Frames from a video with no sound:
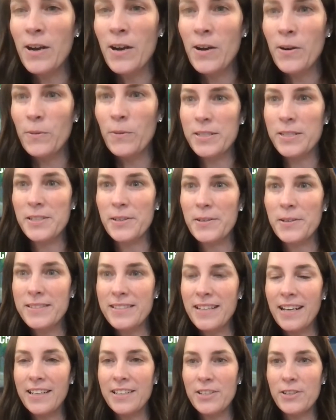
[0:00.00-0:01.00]
We're so
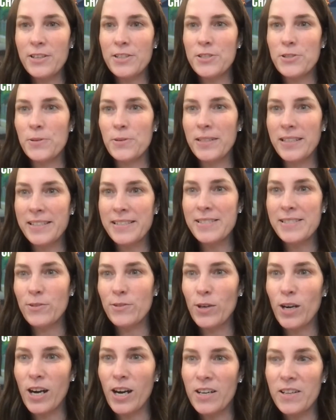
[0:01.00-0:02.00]
excited you can join us
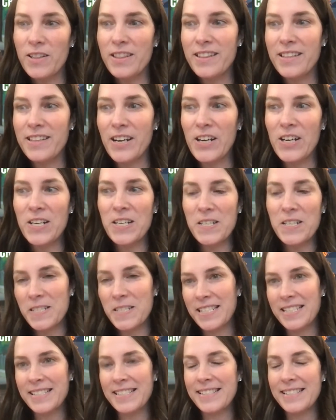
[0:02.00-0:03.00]
for our
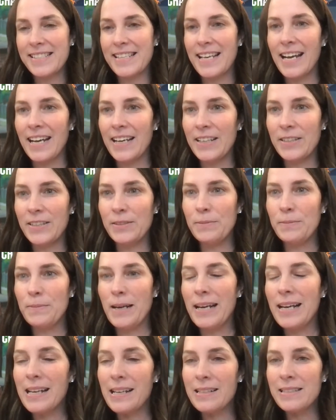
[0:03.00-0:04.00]
third um,
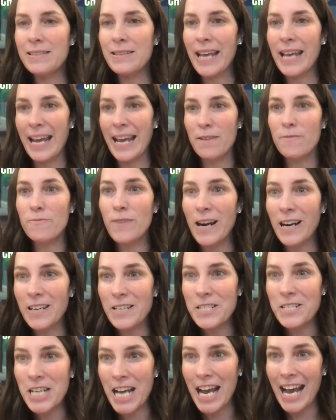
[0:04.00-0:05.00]

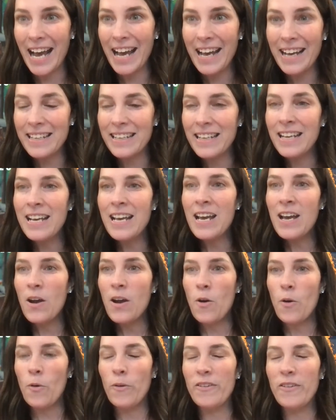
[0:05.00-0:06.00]
Campfire Chat.
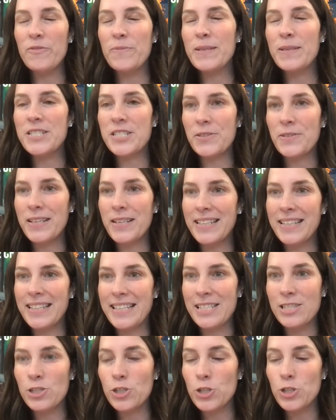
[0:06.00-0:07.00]
We've been doing
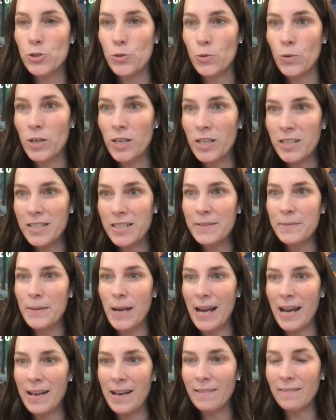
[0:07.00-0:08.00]
these short
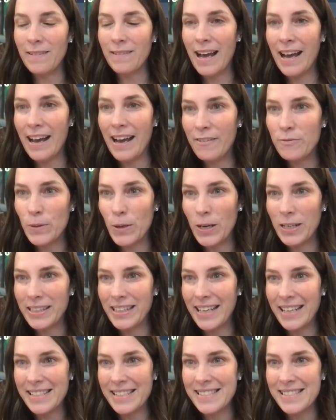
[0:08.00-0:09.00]
live
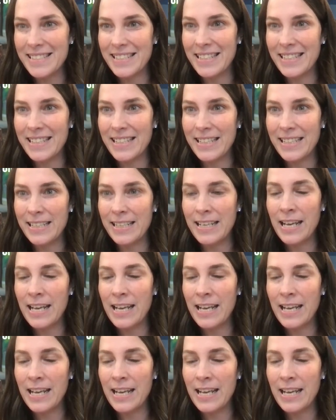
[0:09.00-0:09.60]
broadcasted